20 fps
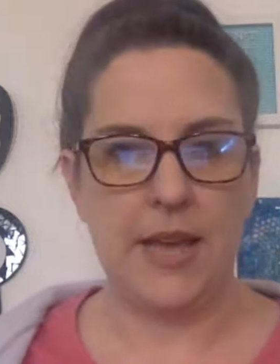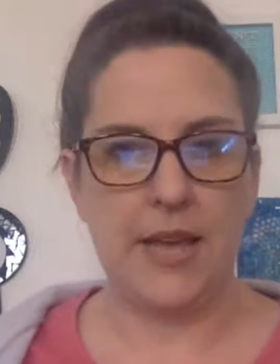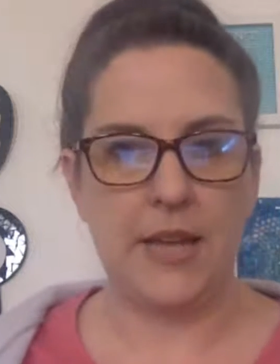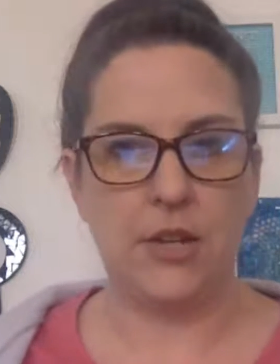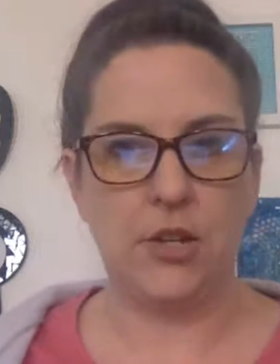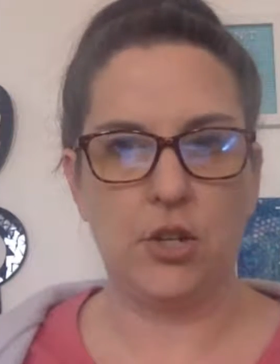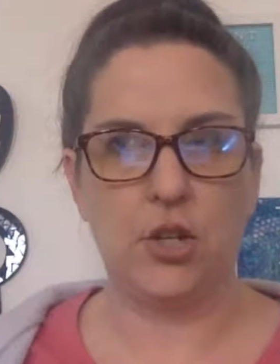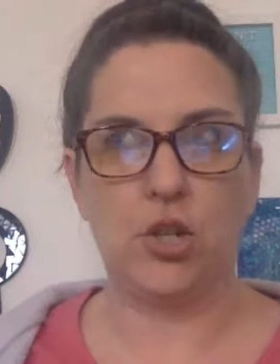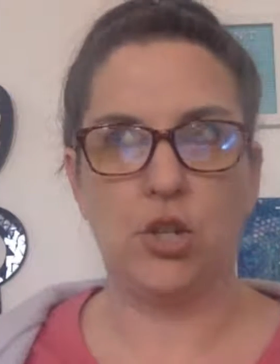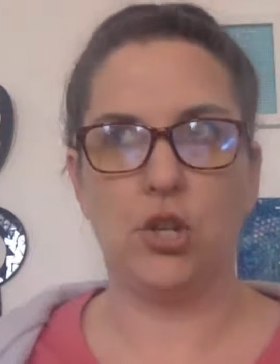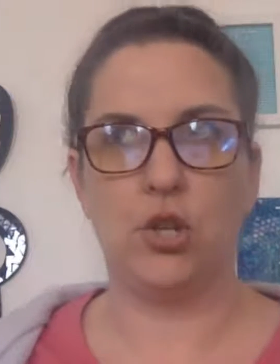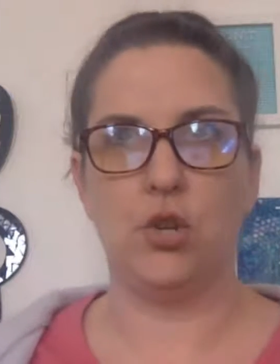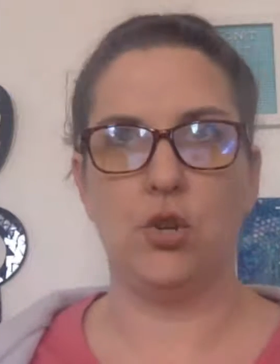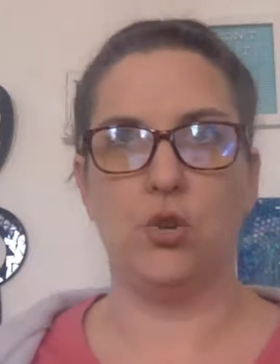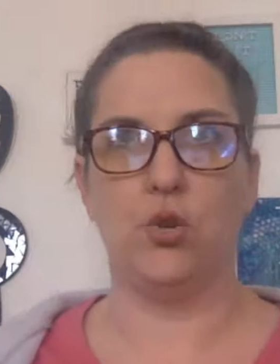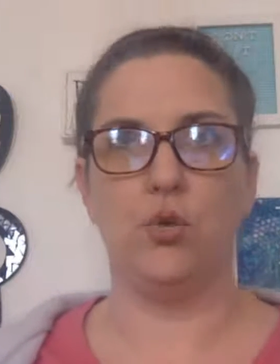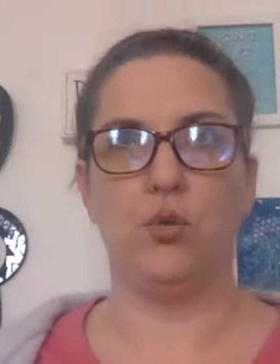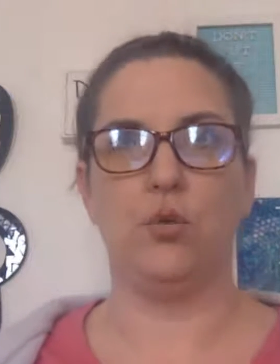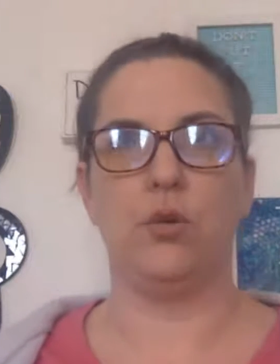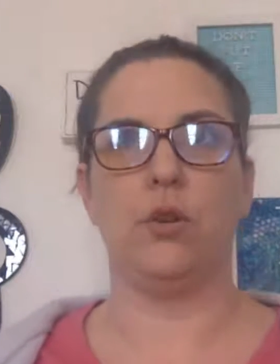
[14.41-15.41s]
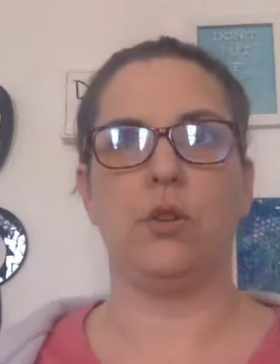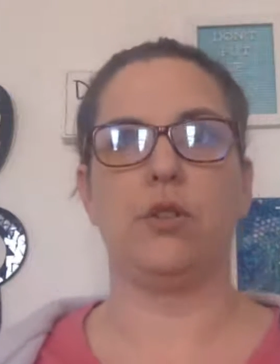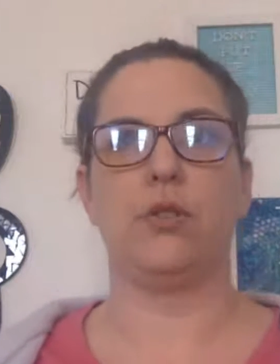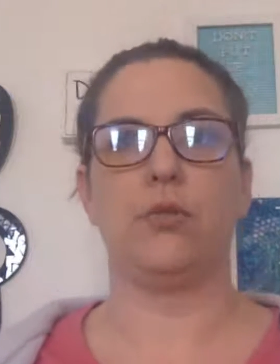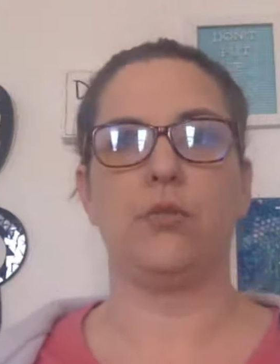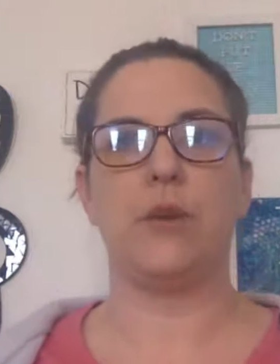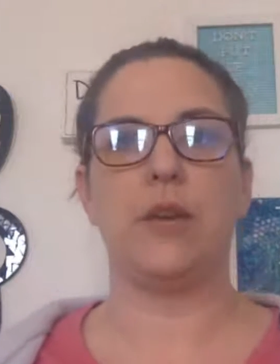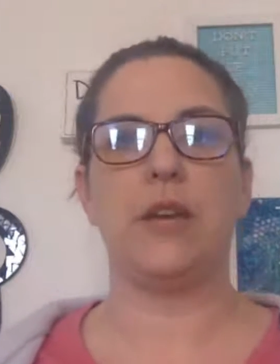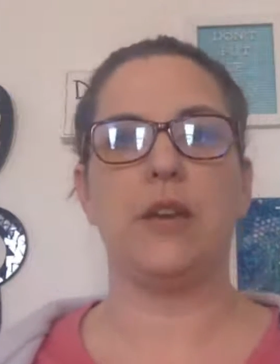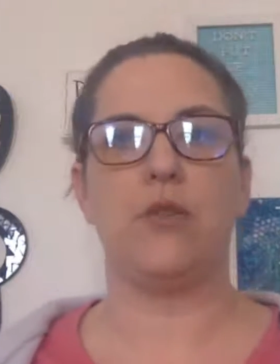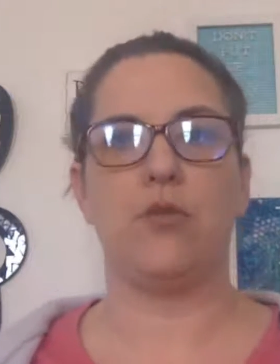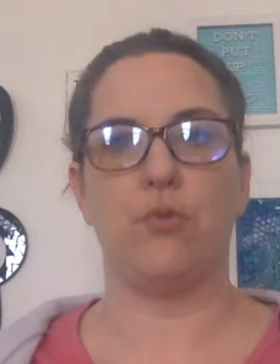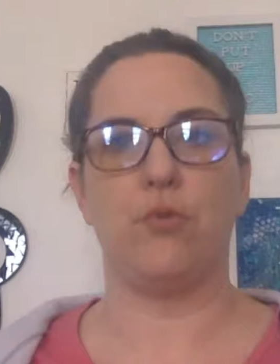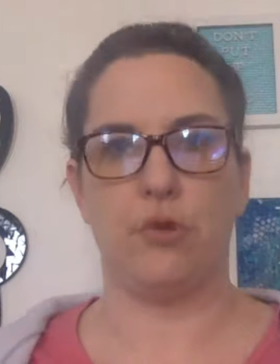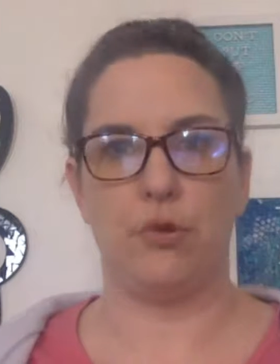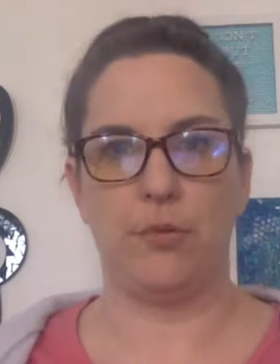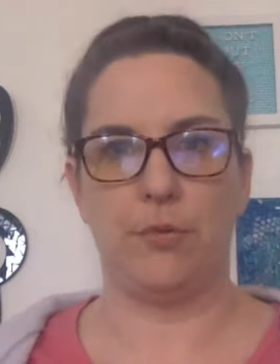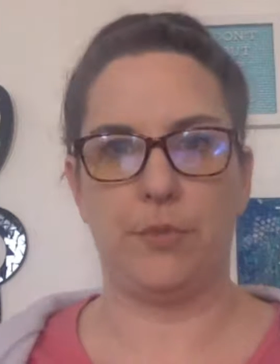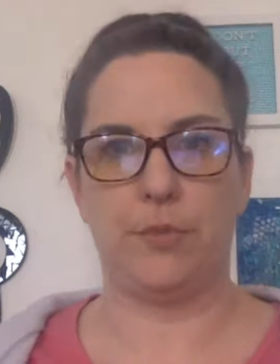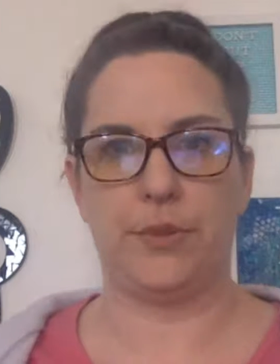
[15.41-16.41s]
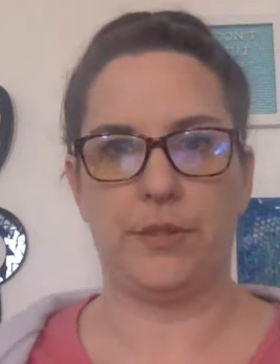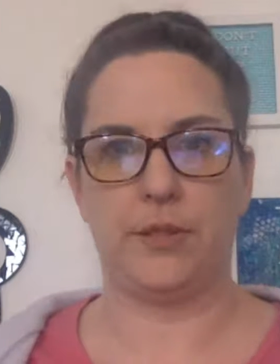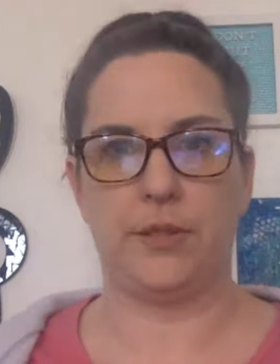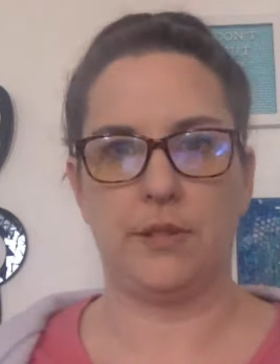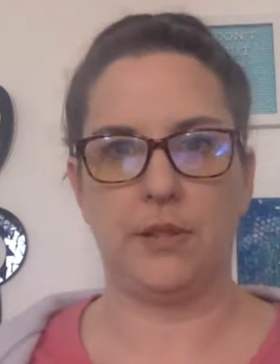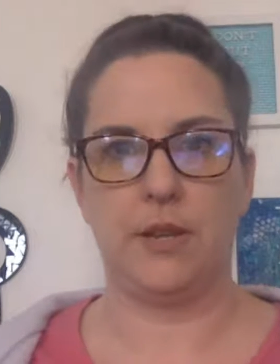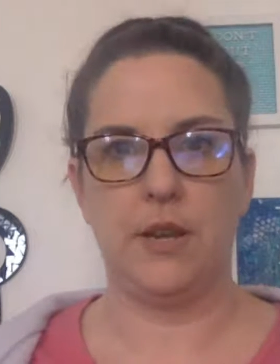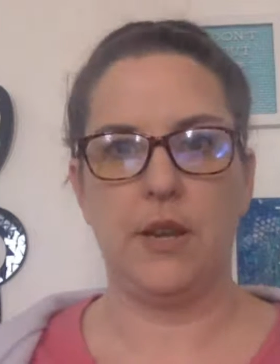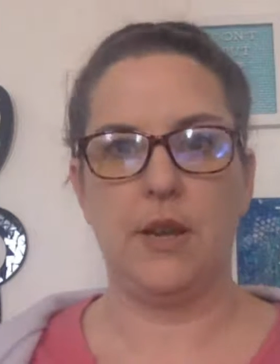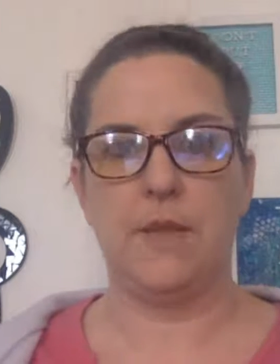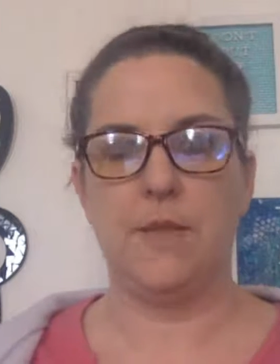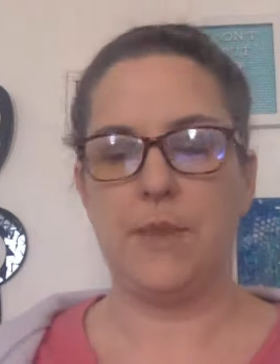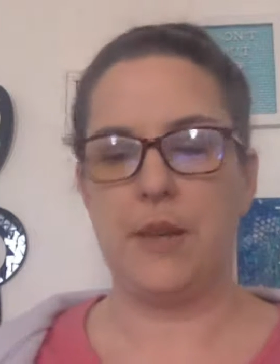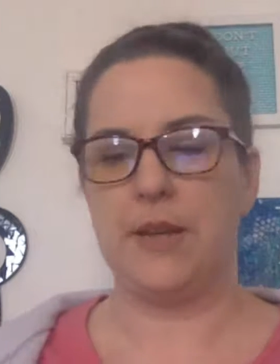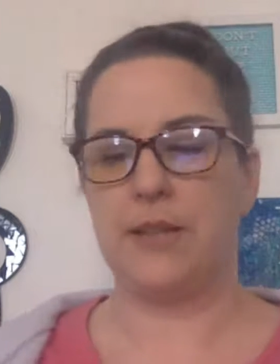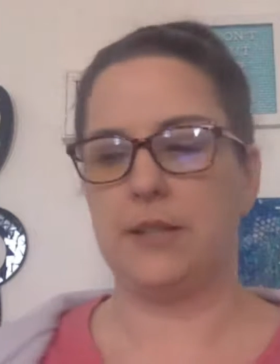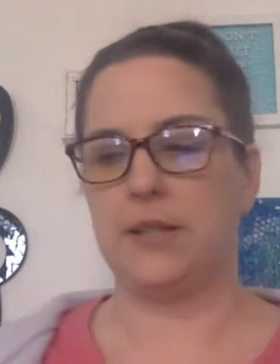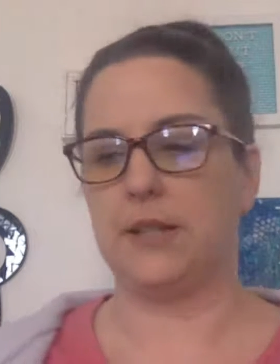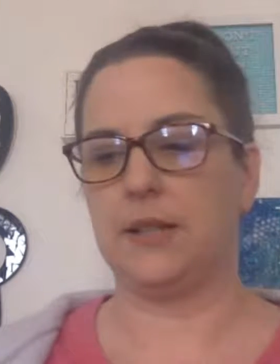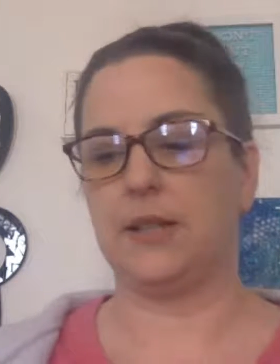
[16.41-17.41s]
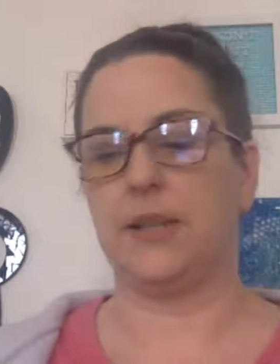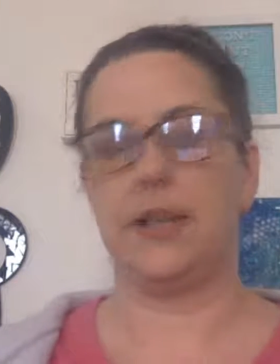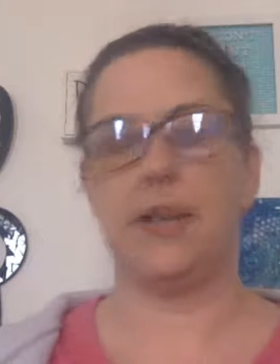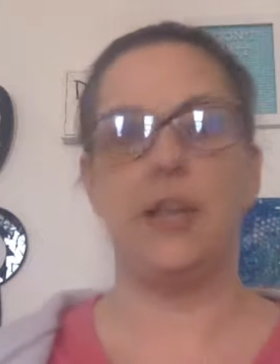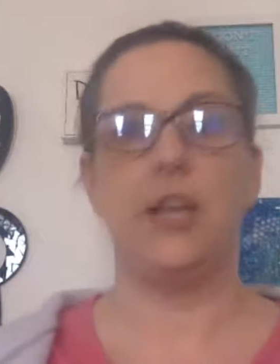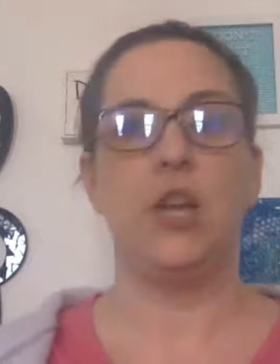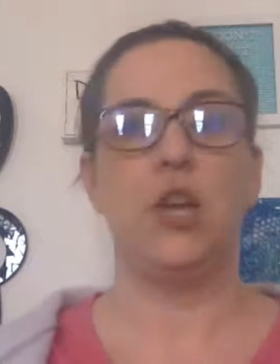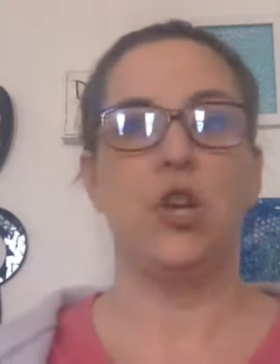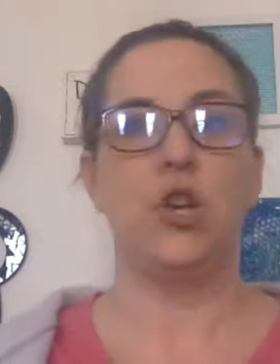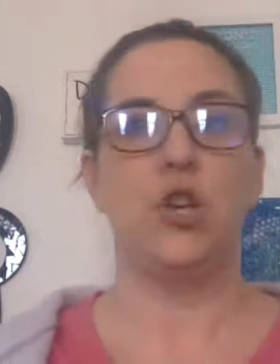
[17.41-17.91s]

into 3 groups, basically.